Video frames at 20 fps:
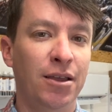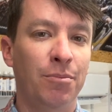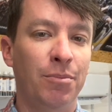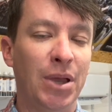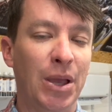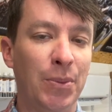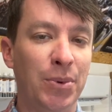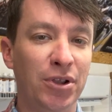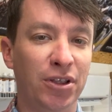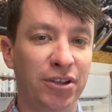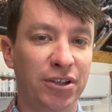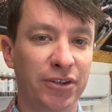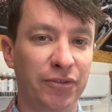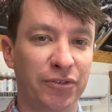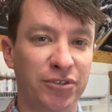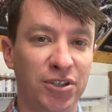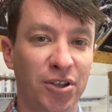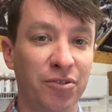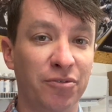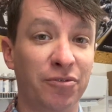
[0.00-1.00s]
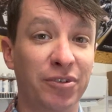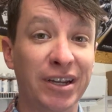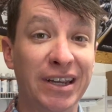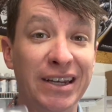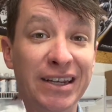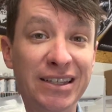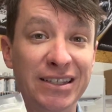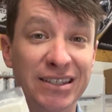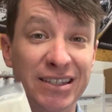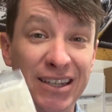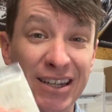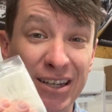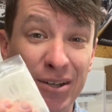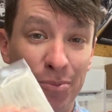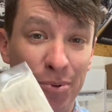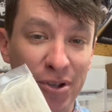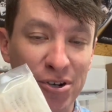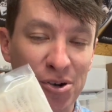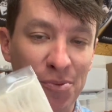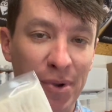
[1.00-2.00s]
Maybe you're looking for something for EDC to
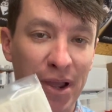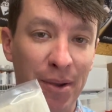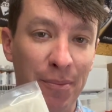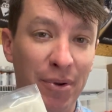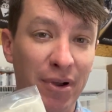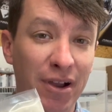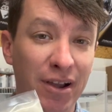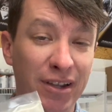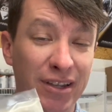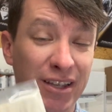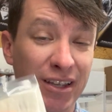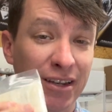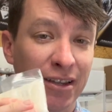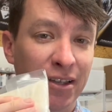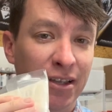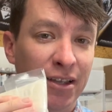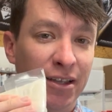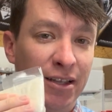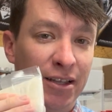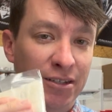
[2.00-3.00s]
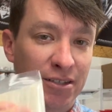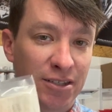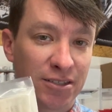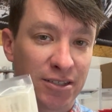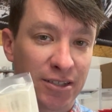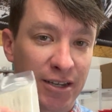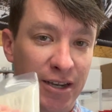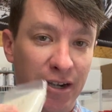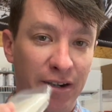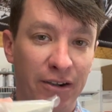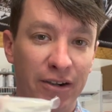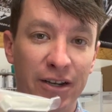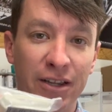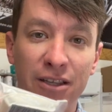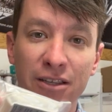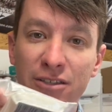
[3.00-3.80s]
put in your back pocket just to carry.